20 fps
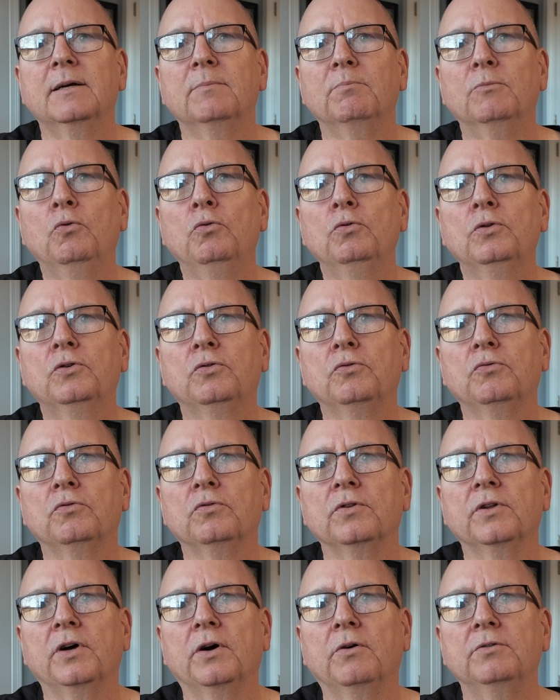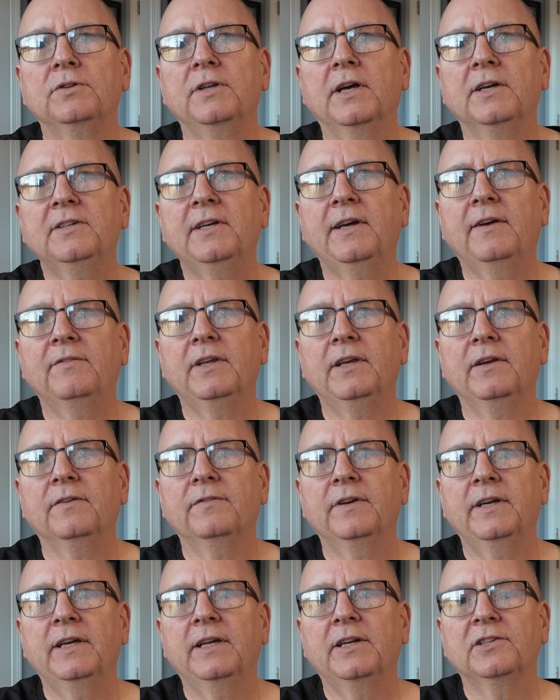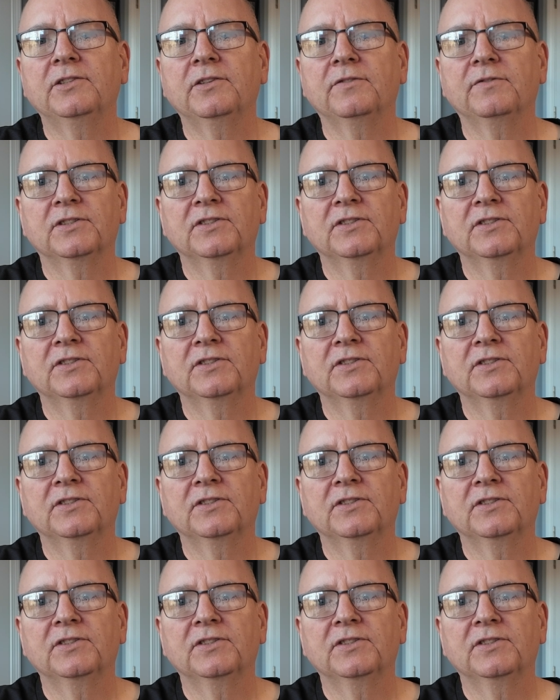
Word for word: Mooncool, though, does have the advantage of